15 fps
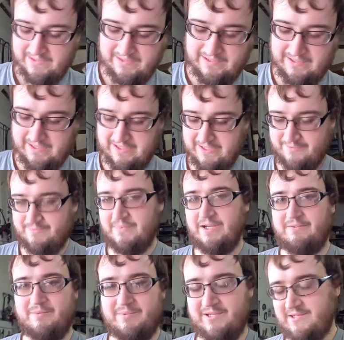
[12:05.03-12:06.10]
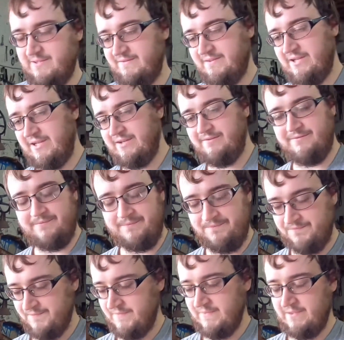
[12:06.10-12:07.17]
everybody seems to have
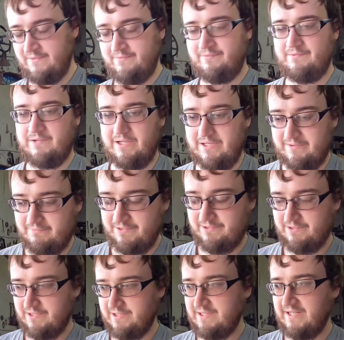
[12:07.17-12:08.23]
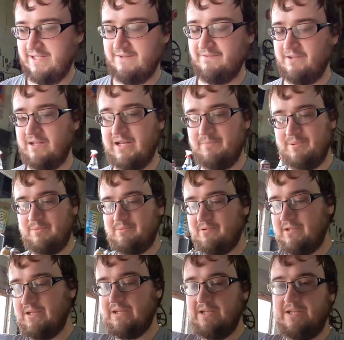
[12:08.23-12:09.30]
a real good time, and a lot of people
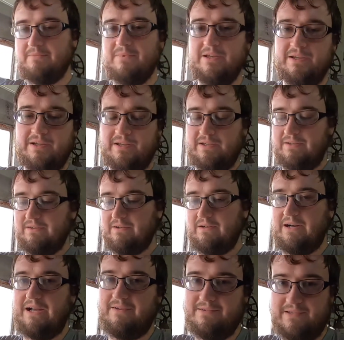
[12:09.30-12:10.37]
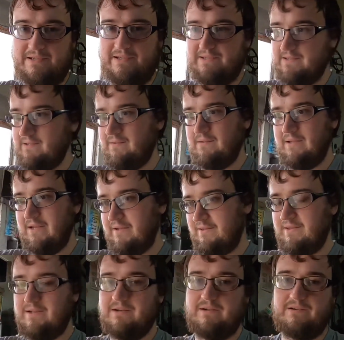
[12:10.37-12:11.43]
run them. Their housings, I
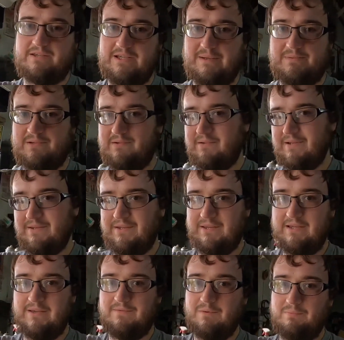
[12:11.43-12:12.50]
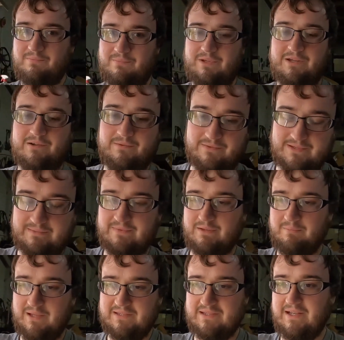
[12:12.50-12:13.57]
think, are exceptional. I think they have the, you know, some of the
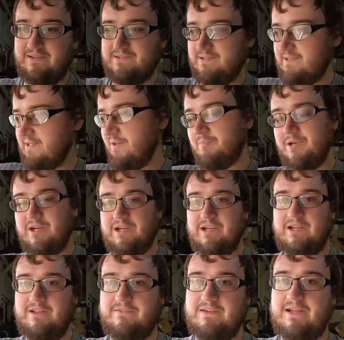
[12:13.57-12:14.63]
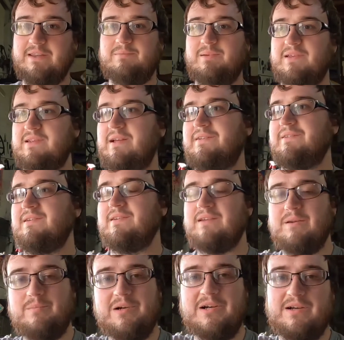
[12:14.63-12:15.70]
best housings on the market, if not the best housings on the
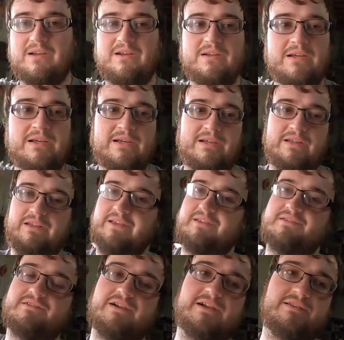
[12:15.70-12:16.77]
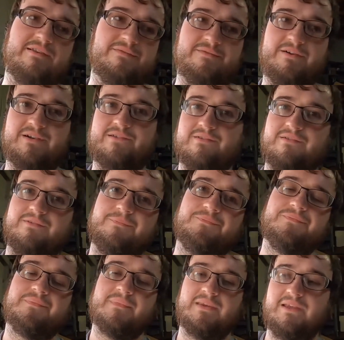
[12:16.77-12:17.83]
market. S-Track differential
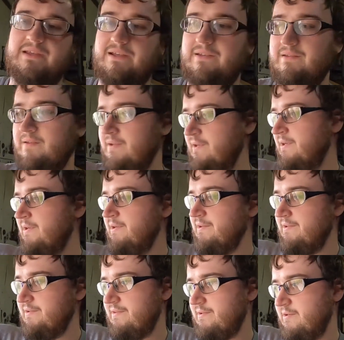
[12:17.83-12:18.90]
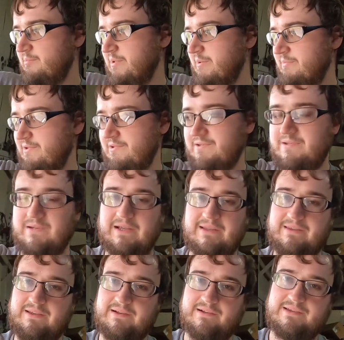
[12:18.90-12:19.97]
and their third members, I
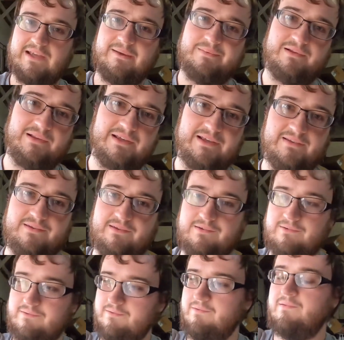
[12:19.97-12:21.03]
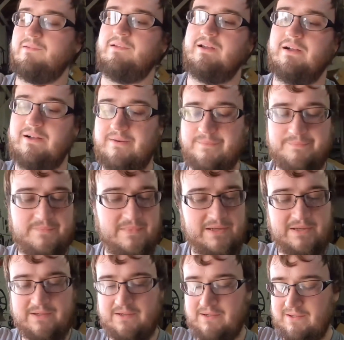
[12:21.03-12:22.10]
think, are top of the line too.
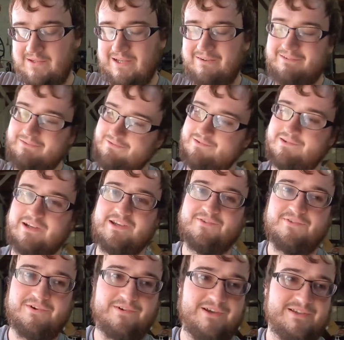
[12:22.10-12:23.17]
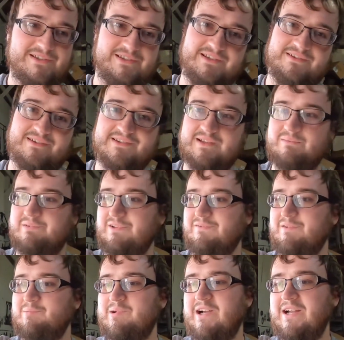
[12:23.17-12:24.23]
I went with Strange for a reason. It's because I believe in
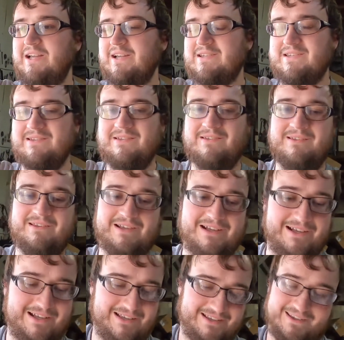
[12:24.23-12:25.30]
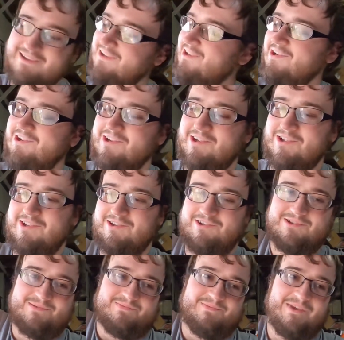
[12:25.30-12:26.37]
the products.
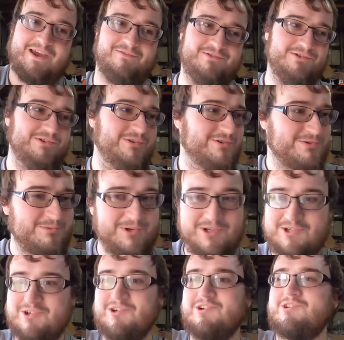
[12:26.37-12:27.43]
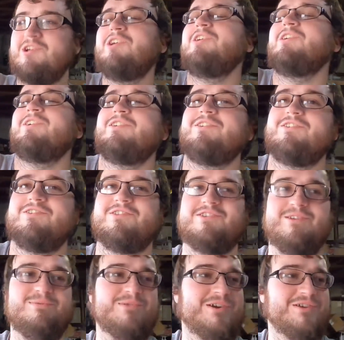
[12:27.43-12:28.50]
Just after doing some research, it just
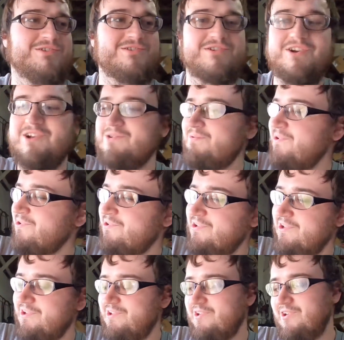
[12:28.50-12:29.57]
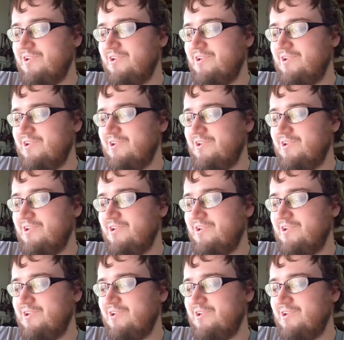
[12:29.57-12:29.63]
seems like the Strange wheel studs,